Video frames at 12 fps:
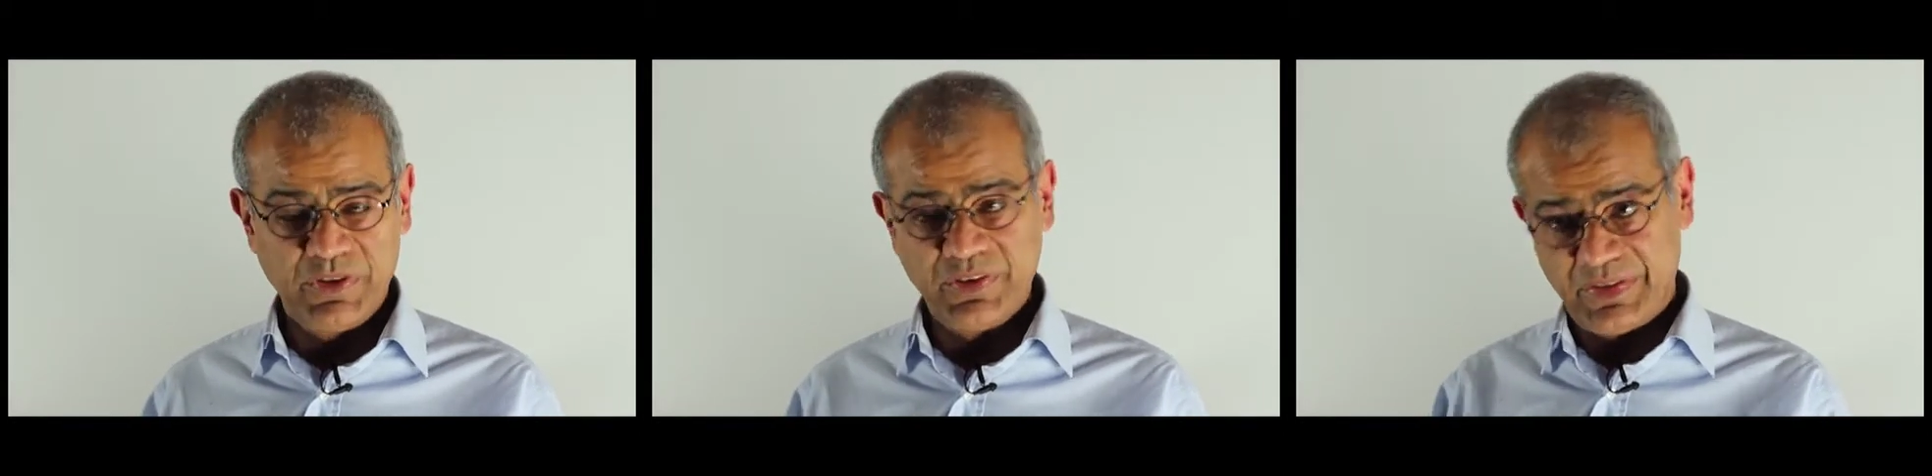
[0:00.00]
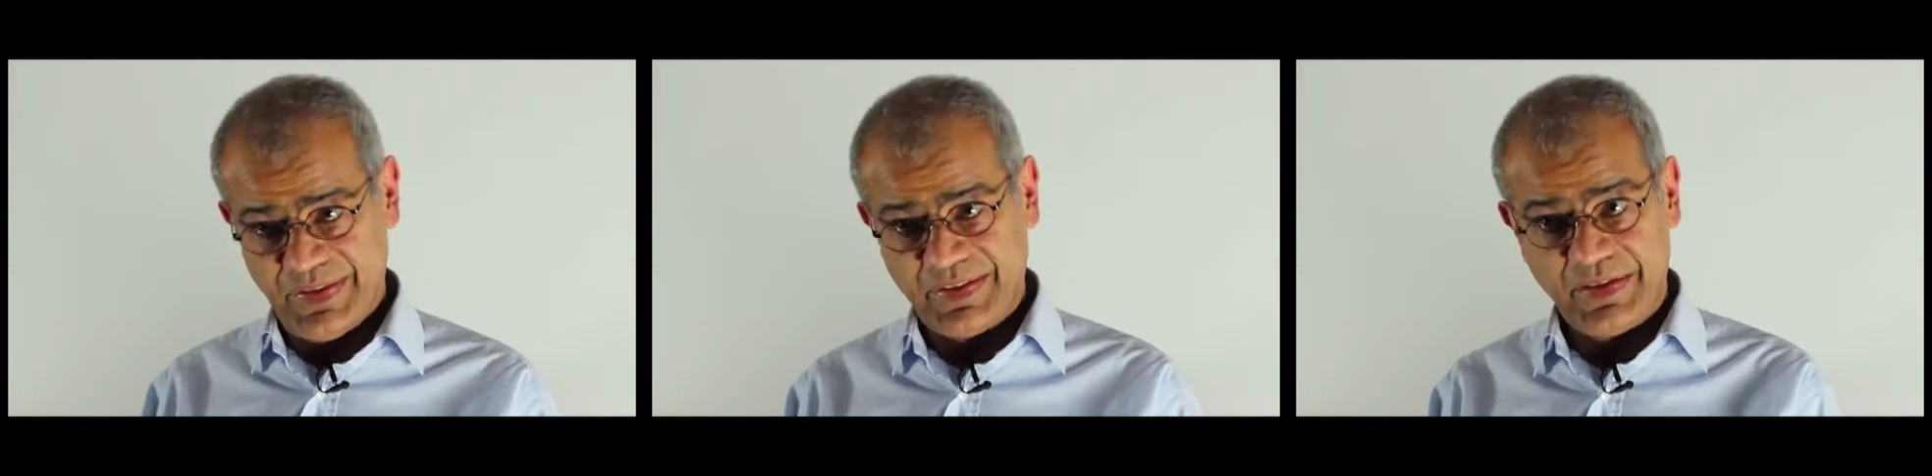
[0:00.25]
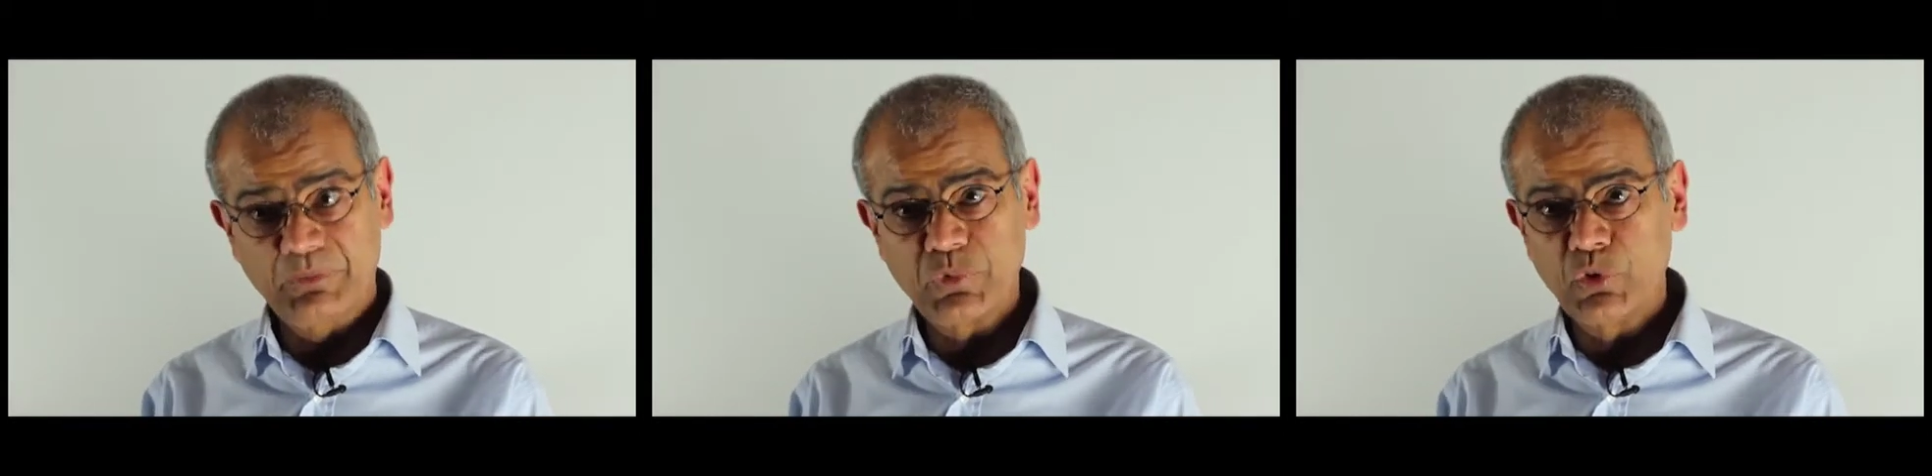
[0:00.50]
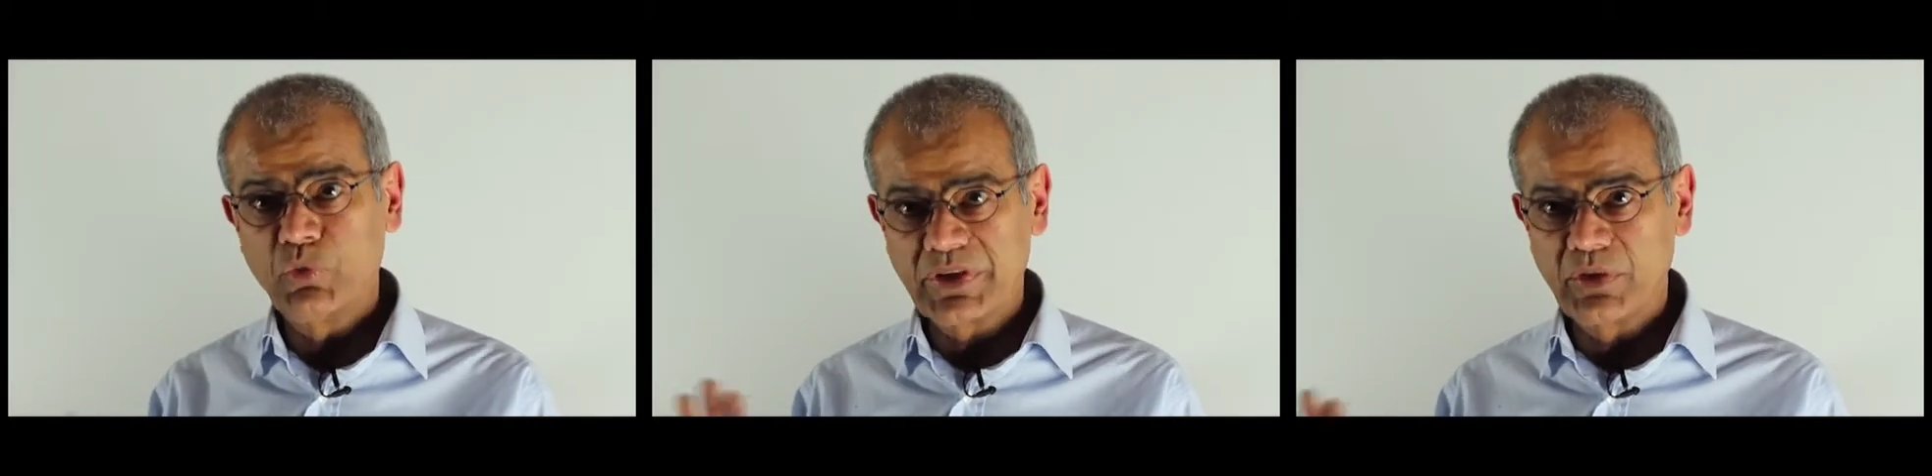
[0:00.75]
"Just let him
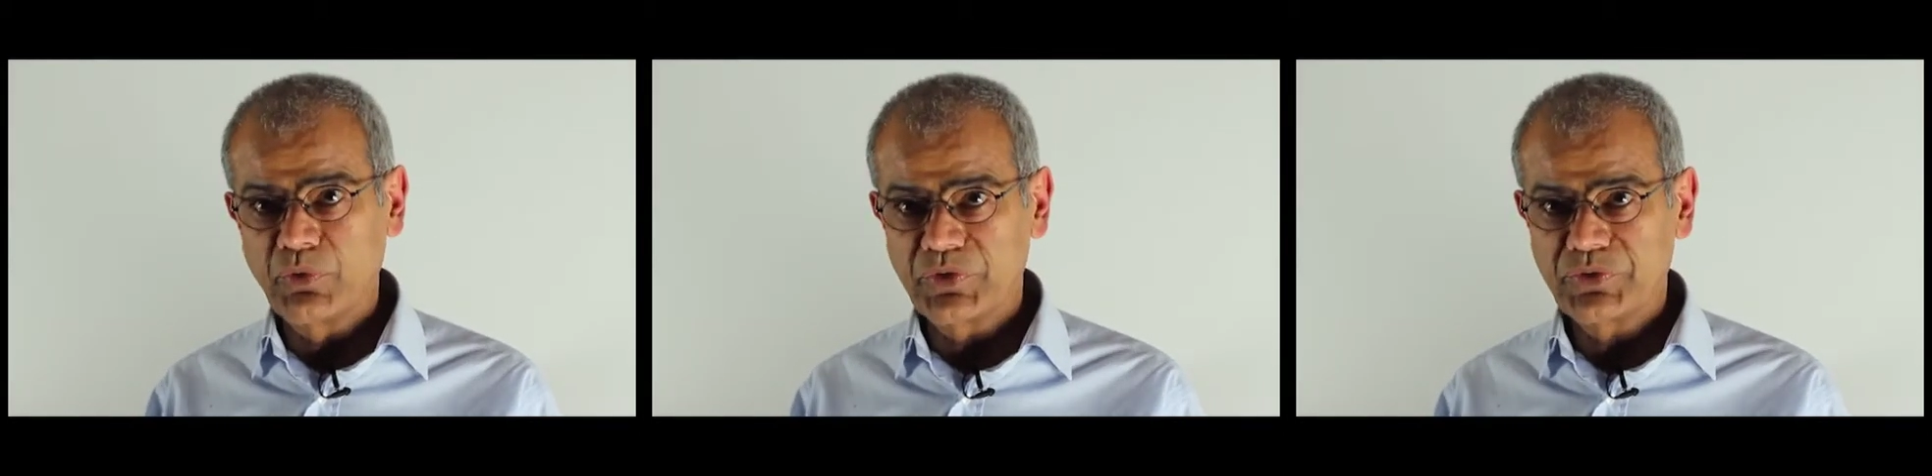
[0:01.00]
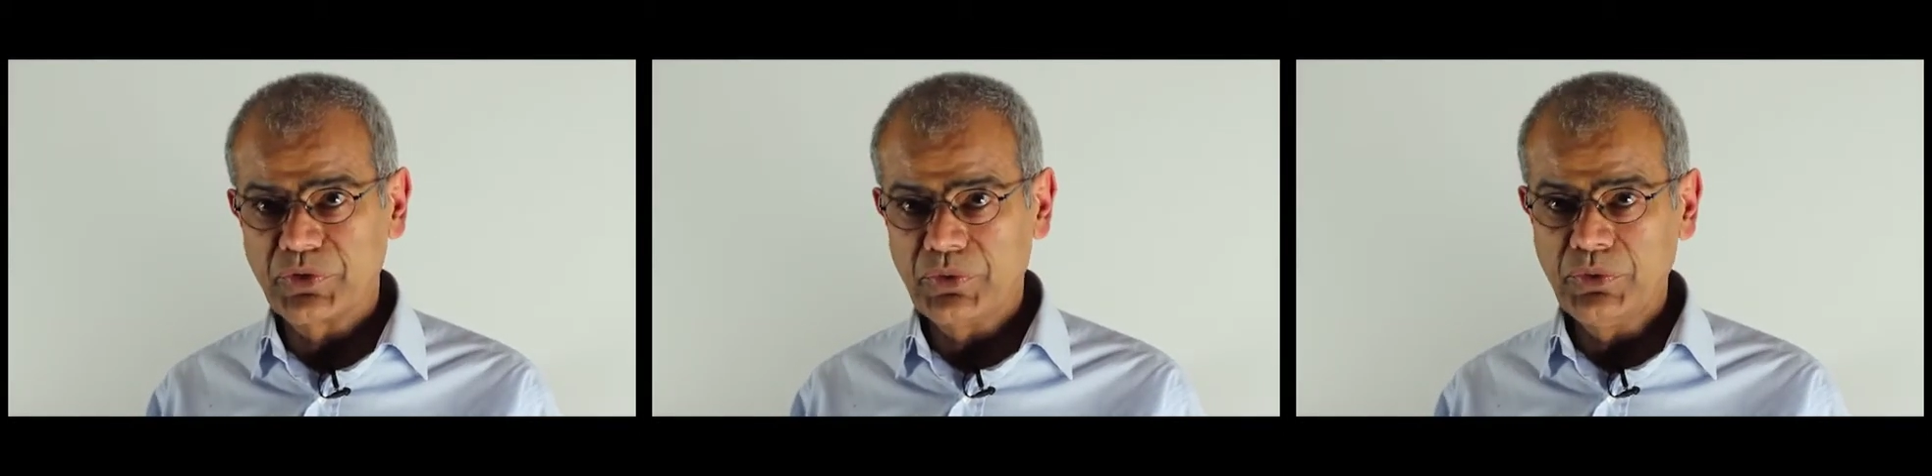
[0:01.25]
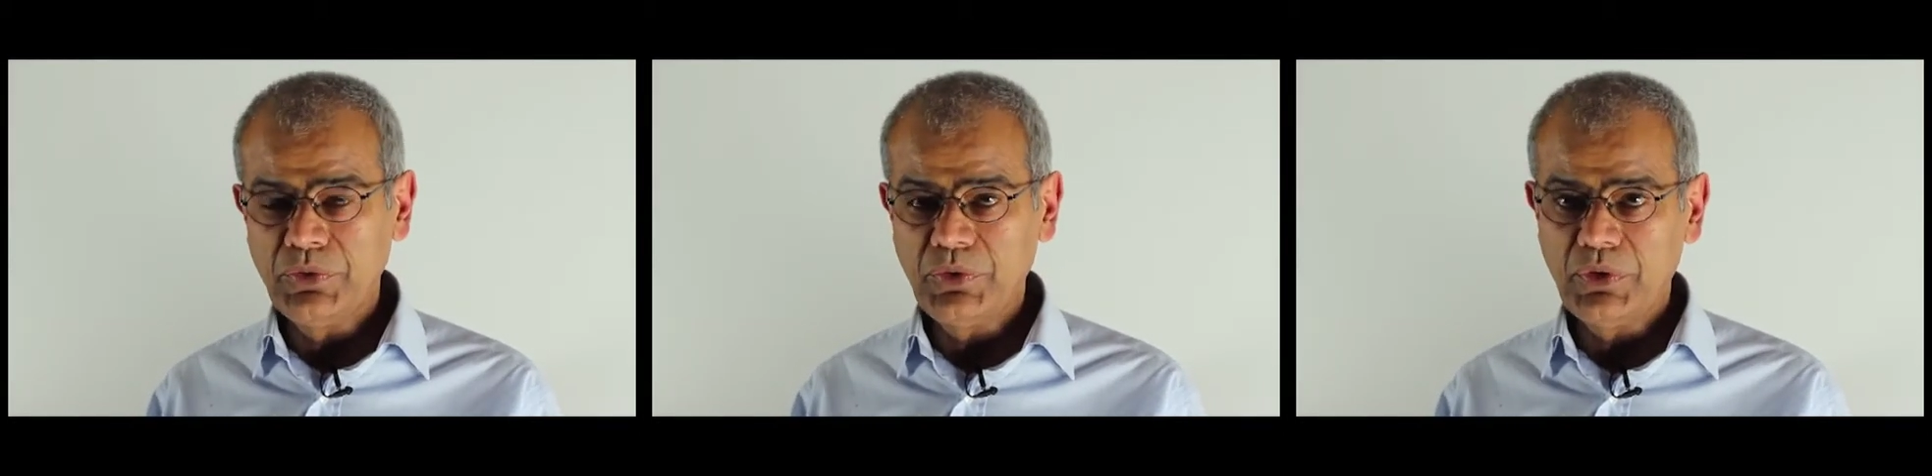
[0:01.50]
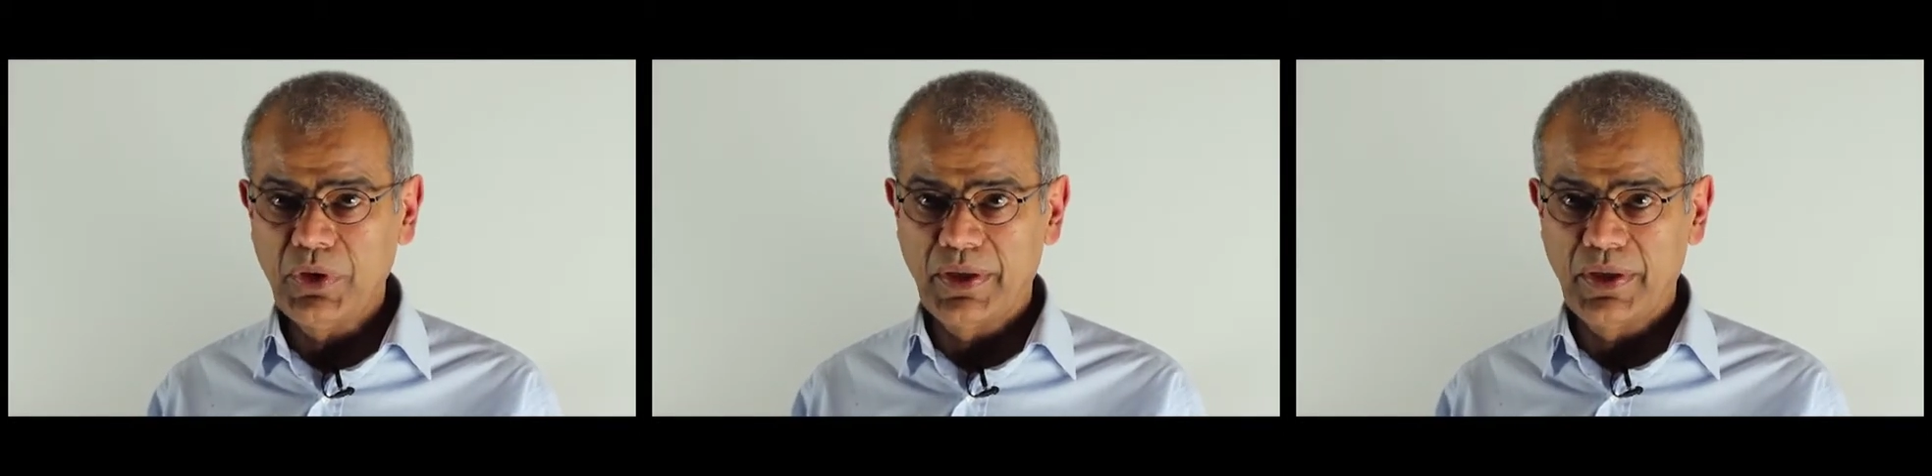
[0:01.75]
do what he wants to do,